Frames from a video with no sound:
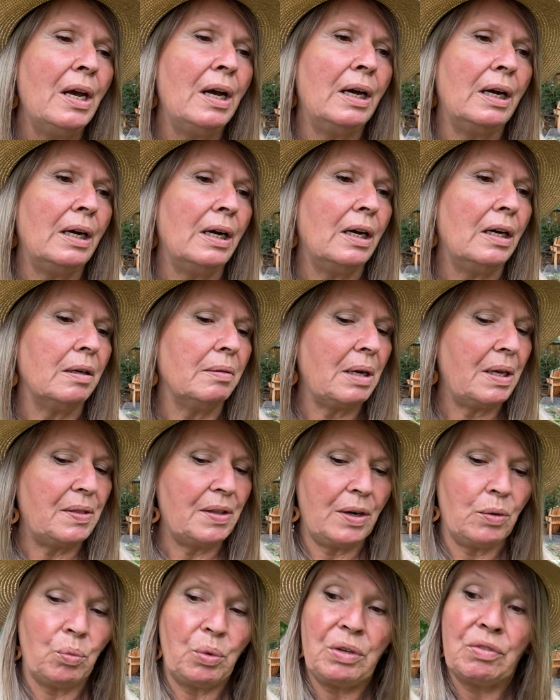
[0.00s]
And
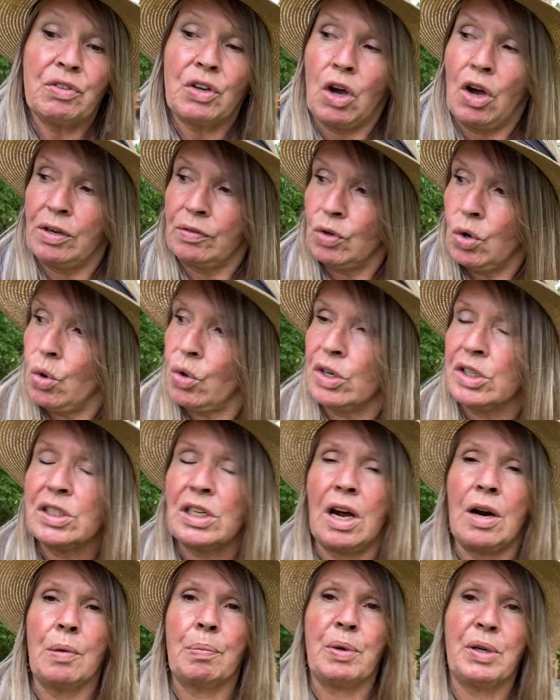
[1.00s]
then we've got, of course,
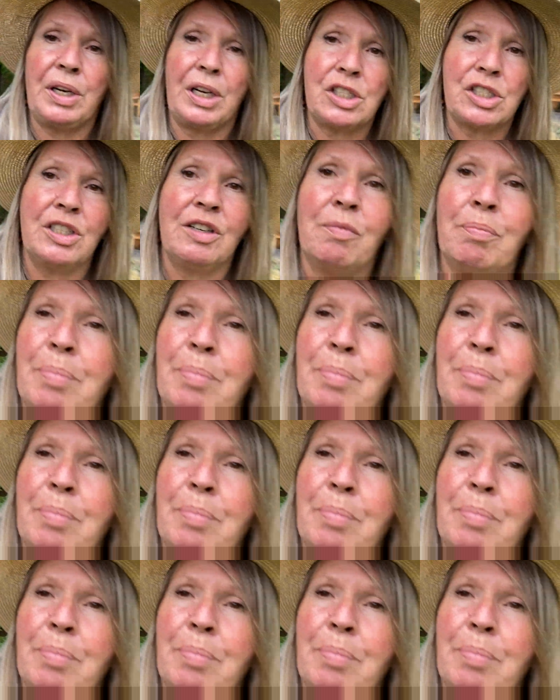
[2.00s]
our production of